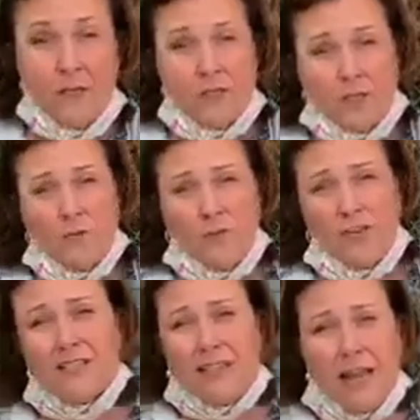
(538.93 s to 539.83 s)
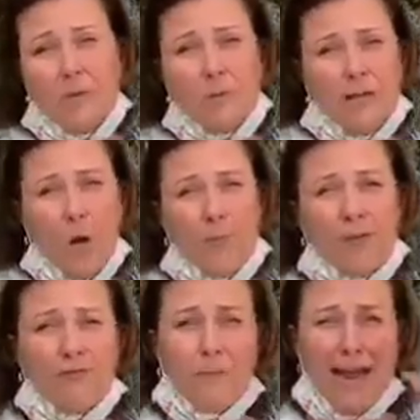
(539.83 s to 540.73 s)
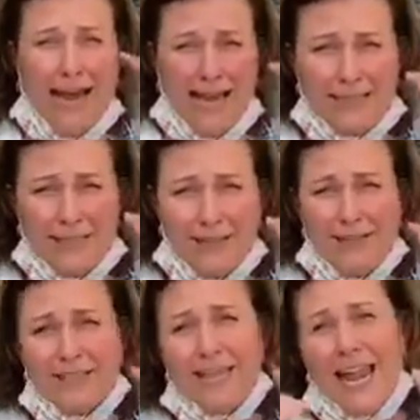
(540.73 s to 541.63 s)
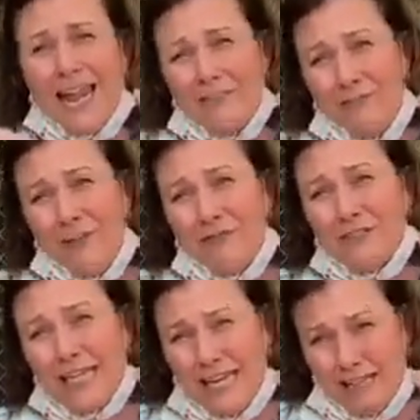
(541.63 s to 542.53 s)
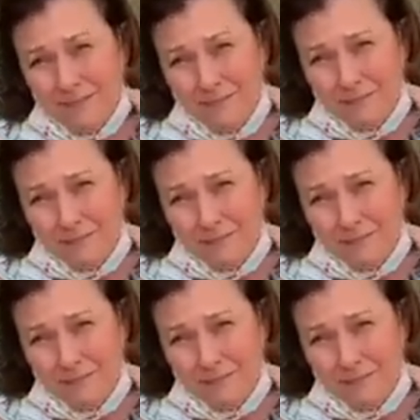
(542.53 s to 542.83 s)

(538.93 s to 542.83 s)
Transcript: So this gate will be open from 8 to 8:15,